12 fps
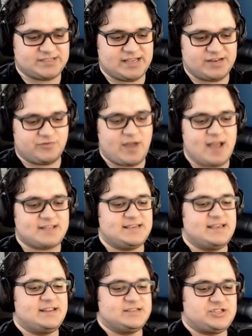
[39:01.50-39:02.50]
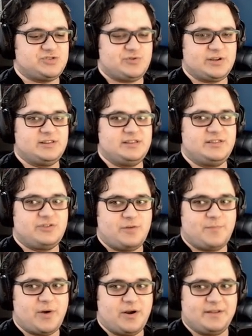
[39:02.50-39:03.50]
a direct. It is strictly
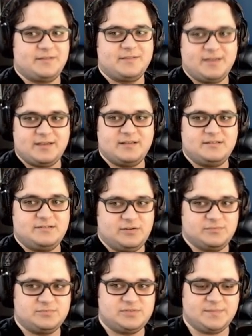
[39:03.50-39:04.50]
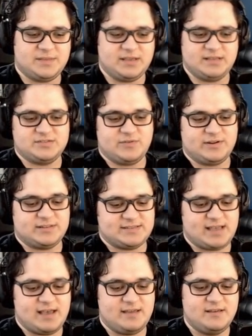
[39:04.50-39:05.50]
third party, like, you know, something as direct as
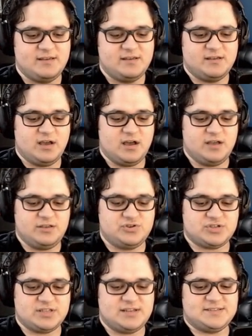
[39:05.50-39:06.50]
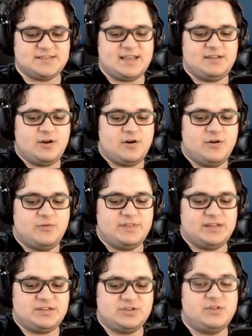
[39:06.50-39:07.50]
that. Uh, usually Nintendo, when
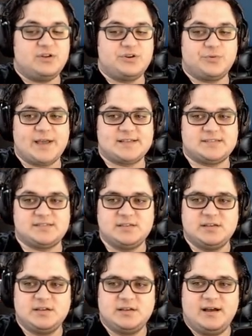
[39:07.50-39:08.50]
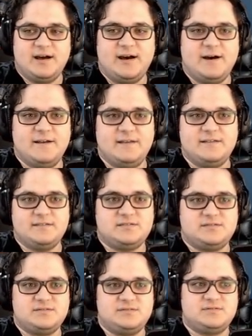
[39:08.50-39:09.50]
they do their directs, uh,
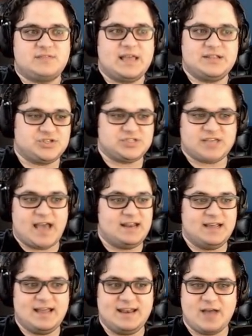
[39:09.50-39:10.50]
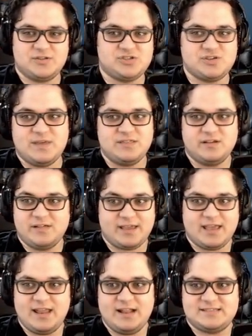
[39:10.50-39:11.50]
they just kind of announce them and they're
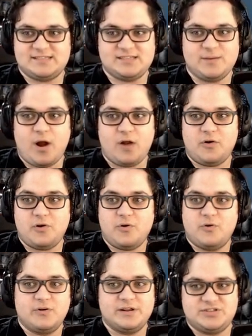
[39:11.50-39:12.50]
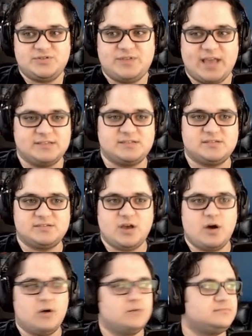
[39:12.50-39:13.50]
like, and it's tomorrow or in two days.
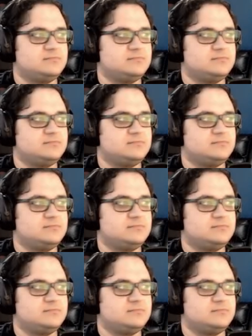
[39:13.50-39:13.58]
So